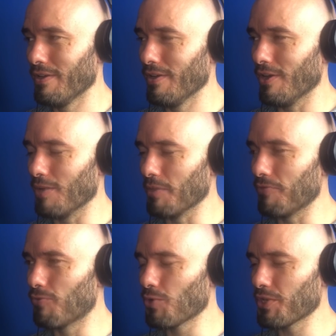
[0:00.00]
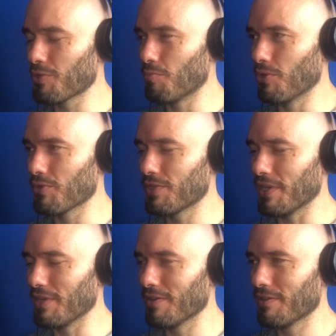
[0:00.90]
On my 40th
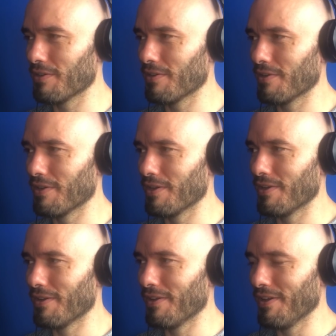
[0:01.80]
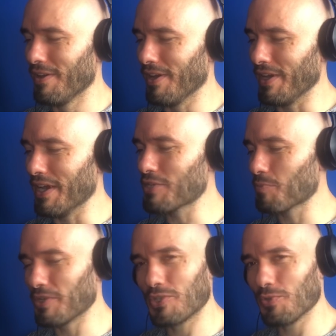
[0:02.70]
birthday, I asked
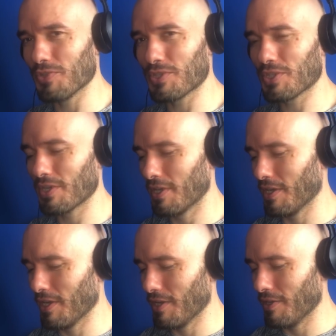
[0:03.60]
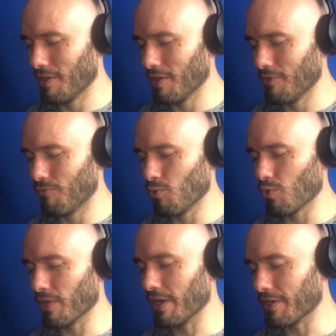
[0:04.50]
my students
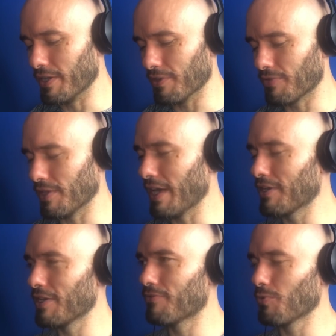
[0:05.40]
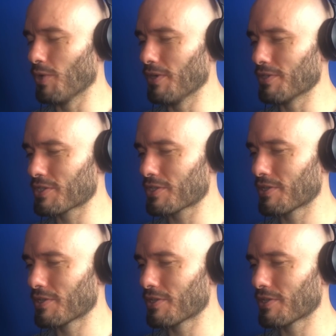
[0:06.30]
for a gift, and that gift was